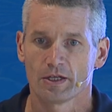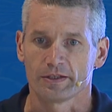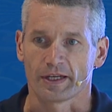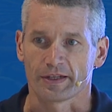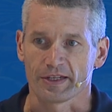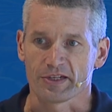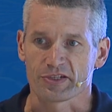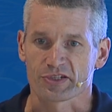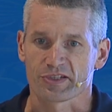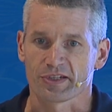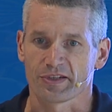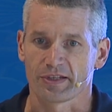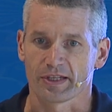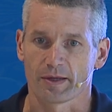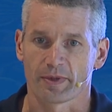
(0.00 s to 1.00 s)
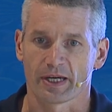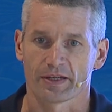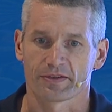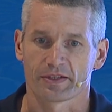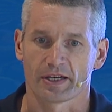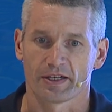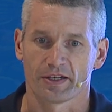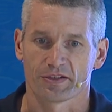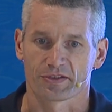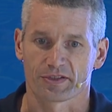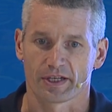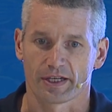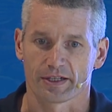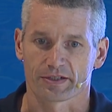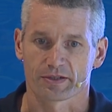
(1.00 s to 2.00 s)
Now, the interesting thing about that is
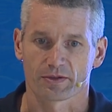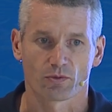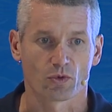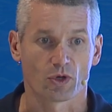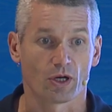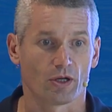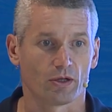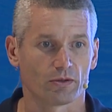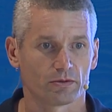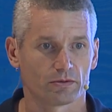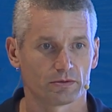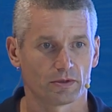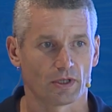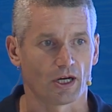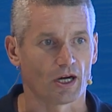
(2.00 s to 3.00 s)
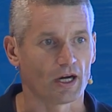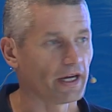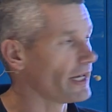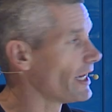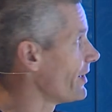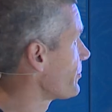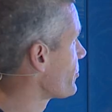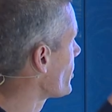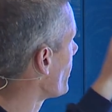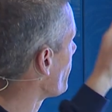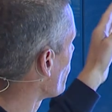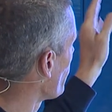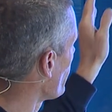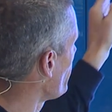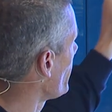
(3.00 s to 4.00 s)
that while I have
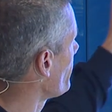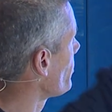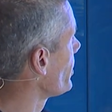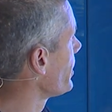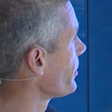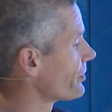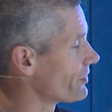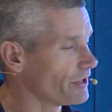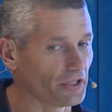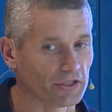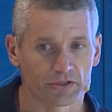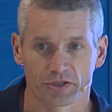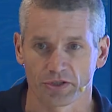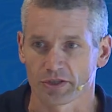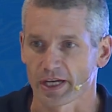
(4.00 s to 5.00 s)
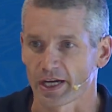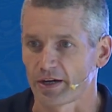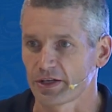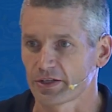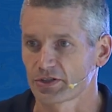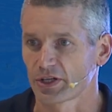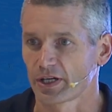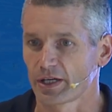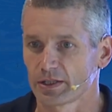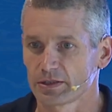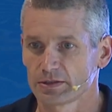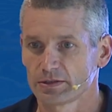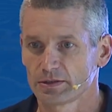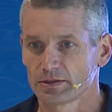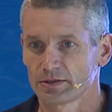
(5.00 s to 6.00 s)
trouble remembering 32 character
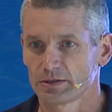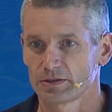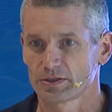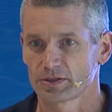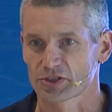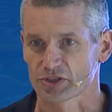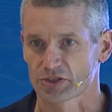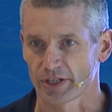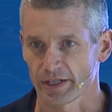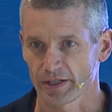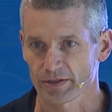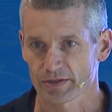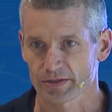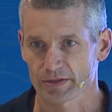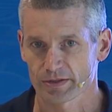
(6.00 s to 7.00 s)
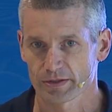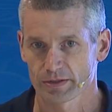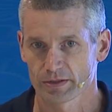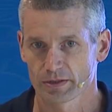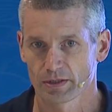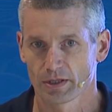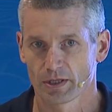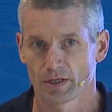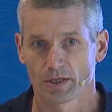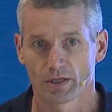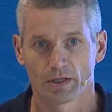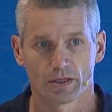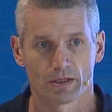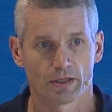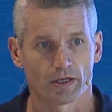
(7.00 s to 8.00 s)
strings,
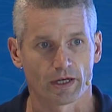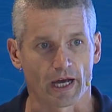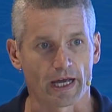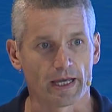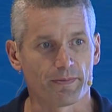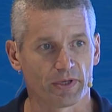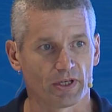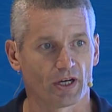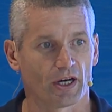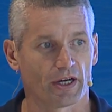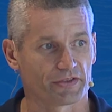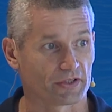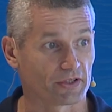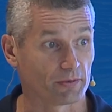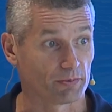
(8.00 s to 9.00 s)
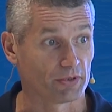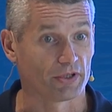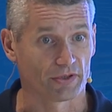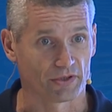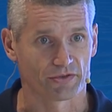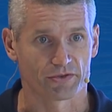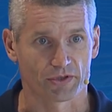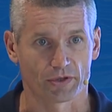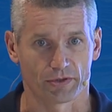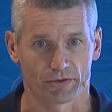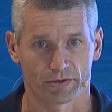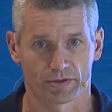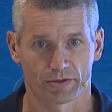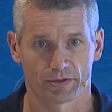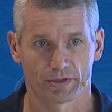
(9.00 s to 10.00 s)
APIs and computers don't.
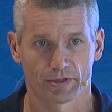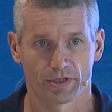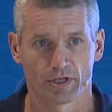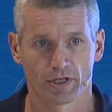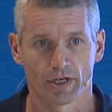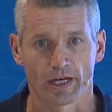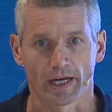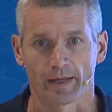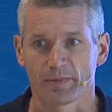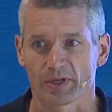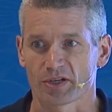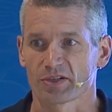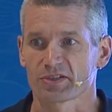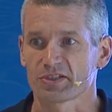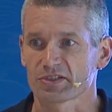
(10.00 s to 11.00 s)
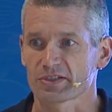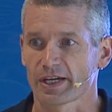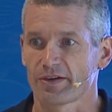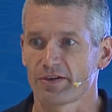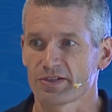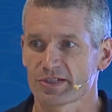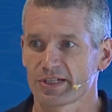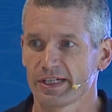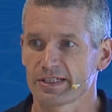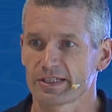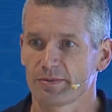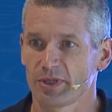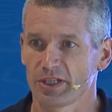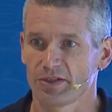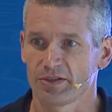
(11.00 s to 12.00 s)
And because it's guaranteed
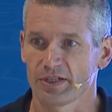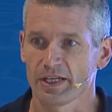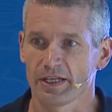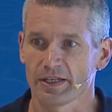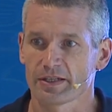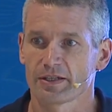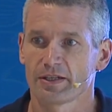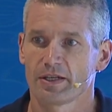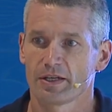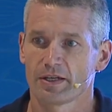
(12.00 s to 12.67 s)
to be unique,